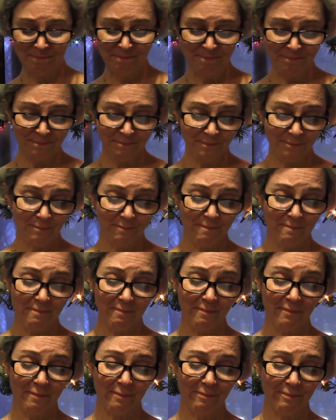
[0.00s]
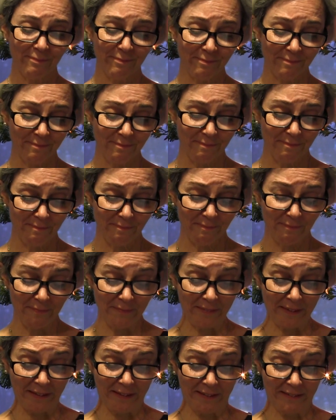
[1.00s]

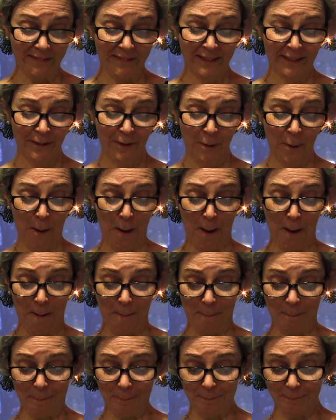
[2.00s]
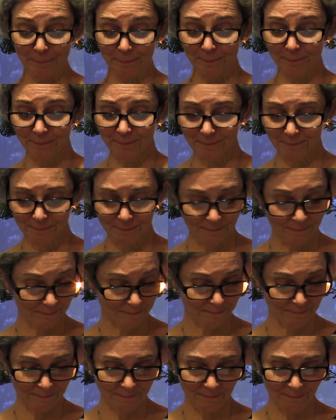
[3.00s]

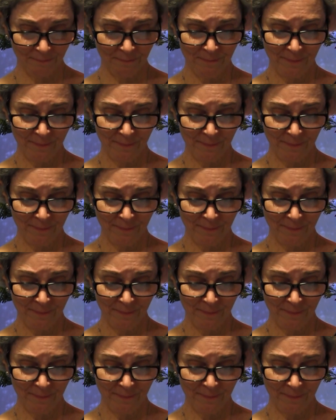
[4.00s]
[no speech]